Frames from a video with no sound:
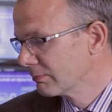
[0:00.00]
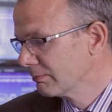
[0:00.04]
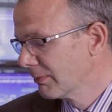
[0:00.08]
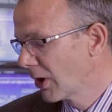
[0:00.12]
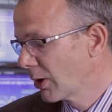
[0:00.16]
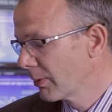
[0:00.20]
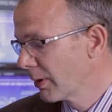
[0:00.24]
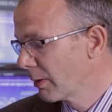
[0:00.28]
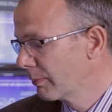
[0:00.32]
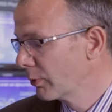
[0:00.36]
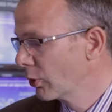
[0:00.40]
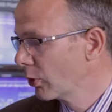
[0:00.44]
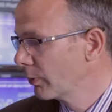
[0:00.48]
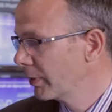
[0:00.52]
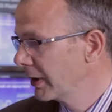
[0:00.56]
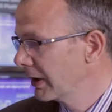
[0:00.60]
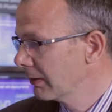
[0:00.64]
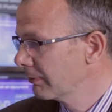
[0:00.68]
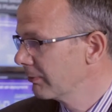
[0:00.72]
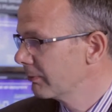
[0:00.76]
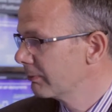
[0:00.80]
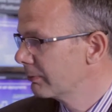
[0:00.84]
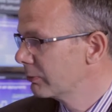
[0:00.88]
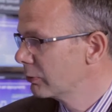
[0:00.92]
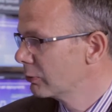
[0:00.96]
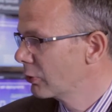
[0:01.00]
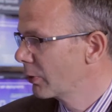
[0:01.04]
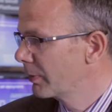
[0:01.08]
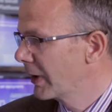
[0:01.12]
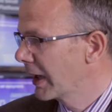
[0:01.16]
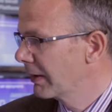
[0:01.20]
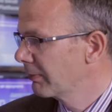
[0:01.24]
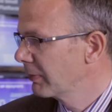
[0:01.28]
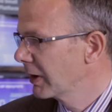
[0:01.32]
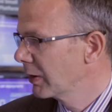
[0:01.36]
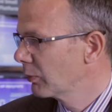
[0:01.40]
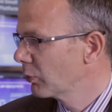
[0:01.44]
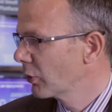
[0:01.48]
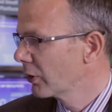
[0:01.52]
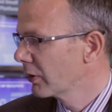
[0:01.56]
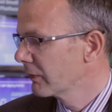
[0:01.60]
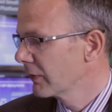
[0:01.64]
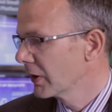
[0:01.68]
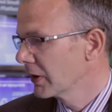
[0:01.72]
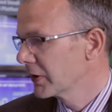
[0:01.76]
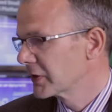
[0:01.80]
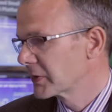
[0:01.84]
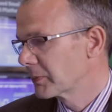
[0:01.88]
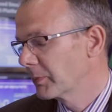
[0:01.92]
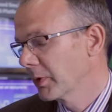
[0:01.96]
Mobile broadband being one of
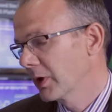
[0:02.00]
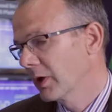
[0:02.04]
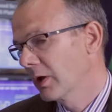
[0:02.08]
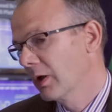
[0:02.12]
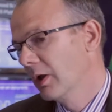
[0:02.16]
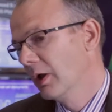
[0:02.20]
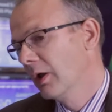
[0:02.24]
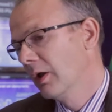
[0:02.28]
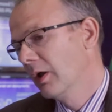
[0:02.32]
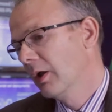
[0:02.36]
those. But